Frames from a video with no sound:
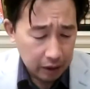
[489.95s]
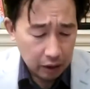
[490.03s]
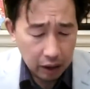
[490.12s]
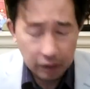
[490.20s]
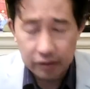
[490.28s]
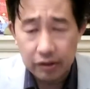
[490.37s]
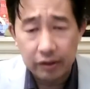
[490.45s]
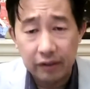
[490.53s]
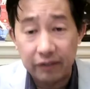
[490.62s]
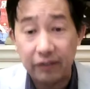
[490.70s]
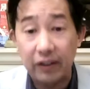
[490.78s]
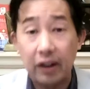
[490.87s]
It's not the
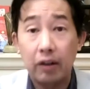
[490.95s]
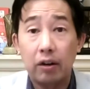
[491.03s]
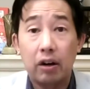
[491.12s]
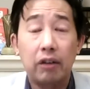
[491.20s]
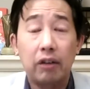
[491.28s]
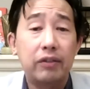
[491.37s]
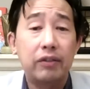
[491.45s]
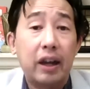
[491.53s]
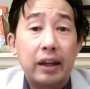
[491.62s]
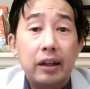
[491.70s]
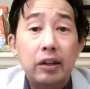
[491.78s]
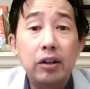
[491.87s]
fear of like
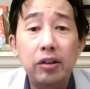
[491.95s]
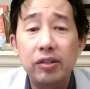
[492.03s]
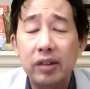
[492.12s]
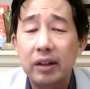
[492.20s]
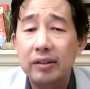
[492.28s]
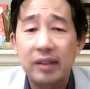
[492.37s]
losing